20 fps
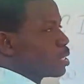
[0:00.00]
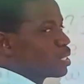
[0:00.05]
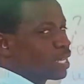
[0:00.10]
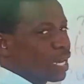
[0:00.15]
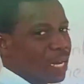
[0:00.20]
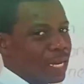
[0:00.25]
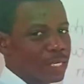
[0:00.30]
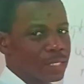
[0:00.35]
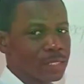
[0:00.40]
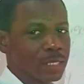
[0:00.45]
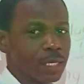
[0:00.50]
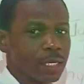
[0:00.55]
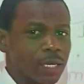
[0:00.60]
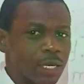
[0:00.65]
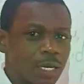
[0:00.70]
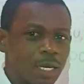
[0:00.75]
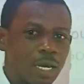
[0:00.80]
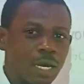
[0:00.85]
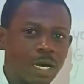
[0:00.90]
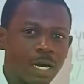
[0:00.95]
it has
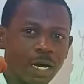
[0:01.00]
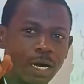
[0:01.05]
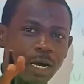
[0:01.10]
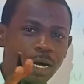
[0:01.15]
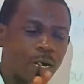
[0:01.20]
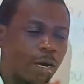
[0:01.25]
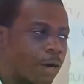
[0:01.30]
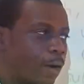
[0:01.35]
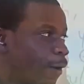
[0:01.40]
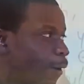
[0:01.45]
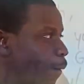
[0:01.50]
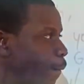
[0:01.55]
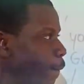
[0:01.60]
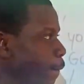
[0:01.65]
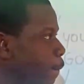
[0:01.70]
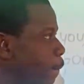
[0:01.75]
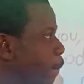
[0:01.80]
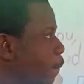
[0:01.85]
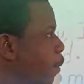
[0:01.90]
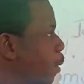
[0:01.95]

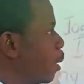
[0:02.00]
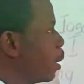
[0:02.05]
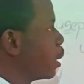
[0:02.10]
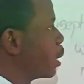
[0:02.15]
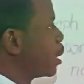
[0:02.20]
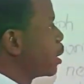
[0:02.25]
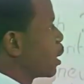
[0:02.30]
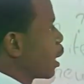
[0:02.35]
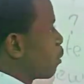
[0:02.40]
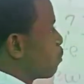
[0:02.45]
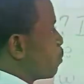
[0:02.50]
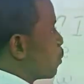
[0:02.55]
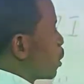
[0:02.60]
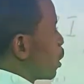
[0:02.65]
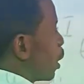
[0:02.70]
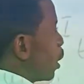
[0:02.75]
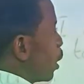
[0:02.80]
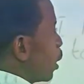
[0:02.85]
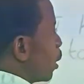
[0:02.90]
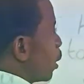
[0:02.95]
a
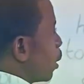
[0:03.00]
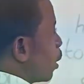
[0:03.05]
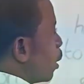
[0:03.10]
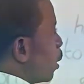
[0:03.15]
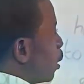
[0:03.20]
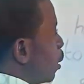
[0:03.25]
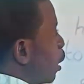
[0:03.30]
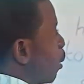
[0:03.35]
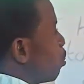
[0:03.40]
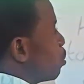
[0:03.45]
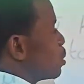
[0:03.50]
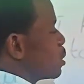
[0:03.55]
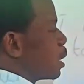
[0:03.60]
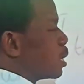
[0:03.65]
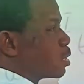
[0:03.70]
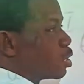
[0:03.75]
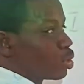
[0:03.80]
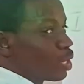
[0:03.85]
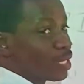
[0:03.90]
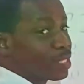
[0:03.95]
graphical
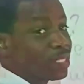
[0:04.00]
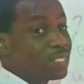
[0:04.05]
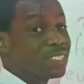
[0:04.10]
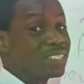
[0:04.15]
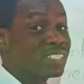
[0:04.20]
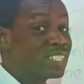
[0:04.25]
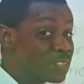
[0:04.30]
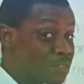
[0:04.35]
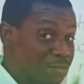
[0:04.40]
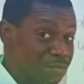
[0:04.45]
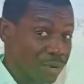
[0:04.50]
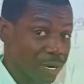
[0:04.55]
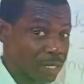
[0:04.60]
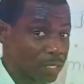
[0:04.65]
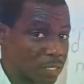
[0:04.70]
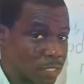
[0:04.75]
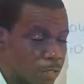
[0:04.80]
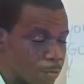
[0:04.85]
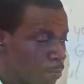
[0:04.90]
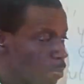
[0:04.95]
representation that is
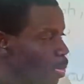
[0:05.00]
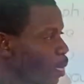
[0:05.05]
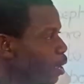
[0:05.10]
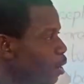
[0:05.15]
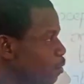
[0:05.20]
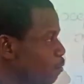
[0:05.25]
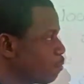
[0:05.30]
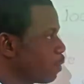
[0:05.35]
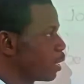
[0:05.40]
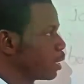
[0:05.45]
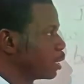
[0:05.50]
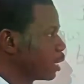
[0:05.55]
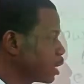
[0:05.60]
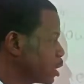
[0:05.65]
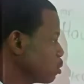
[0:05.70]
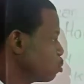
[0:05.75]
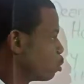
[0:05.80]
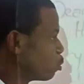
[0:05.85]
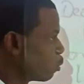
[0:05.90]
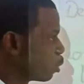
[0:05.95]
different. Fine.
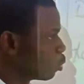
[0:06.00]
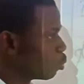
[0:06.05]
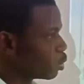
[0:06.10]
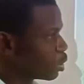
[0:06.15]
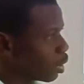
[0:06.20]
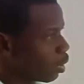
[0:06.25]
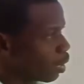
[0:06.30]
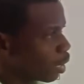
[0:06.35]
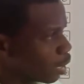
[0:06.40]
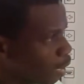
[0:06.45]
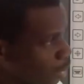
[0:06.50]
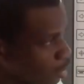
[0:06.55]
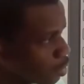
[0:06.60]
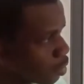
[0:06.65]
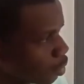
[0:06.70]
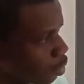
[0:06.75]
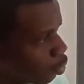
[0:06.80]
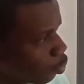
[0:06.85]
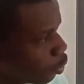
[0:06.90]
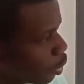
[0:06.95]
Let's move on with our
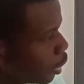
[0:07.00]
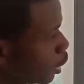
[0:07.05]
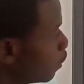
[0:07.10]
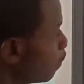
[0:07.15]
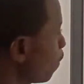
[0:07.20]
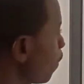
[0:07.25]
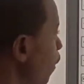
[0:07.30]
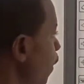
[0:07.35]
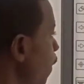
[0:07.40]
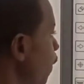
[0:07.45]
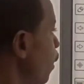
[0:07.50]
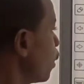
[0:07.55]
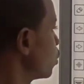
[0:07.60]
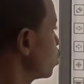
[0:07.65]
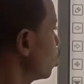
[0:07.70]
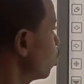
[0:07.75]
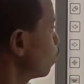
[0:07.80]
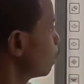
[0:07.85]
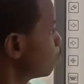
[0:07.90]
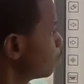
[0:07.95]
class quickly.
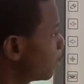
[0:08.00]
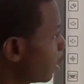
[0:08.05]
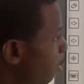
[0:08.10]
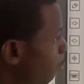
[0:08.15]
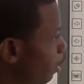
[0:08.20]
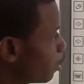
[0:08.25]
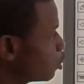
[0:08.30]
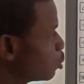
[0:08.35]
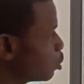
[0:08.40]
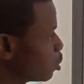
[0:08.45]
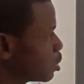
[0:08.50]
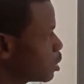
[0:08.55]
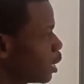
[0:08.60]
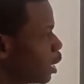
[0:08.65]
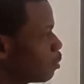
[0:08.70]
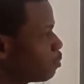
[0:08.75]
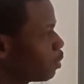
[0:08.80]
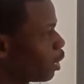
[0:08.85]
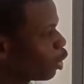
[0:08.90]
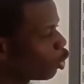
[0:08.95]
So, how are you,
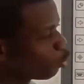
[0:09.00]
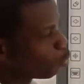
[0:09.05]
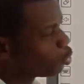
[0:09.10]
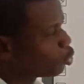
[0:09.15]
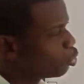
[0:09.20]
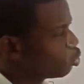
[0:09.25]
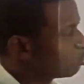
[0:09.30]
Joseph? I hope